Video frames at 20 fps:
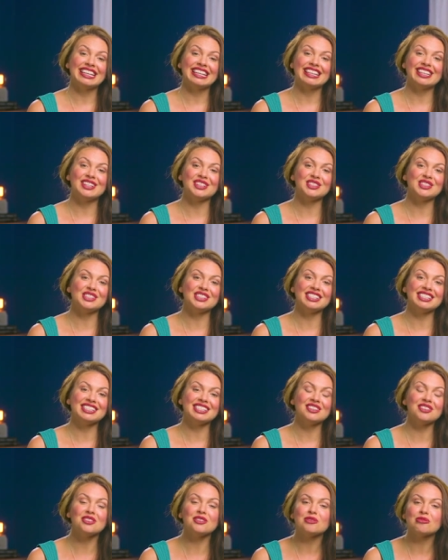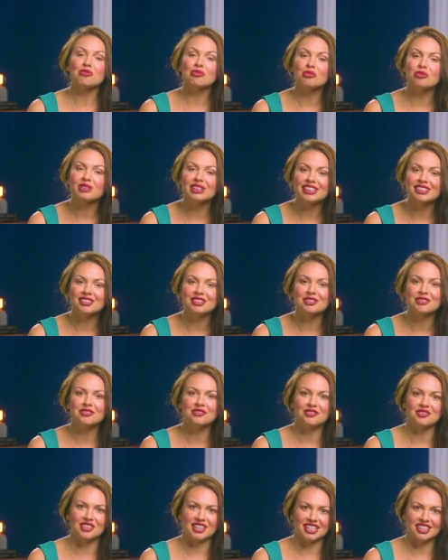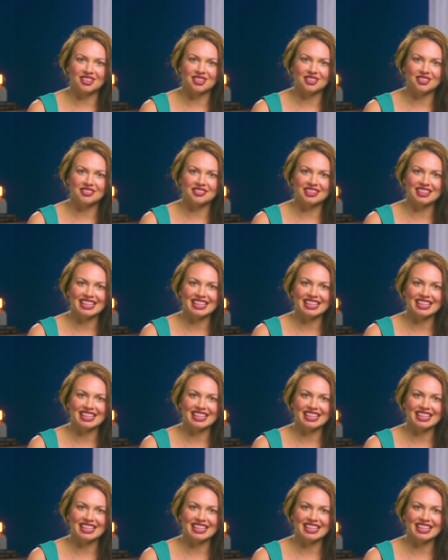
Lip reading: there's still the real fear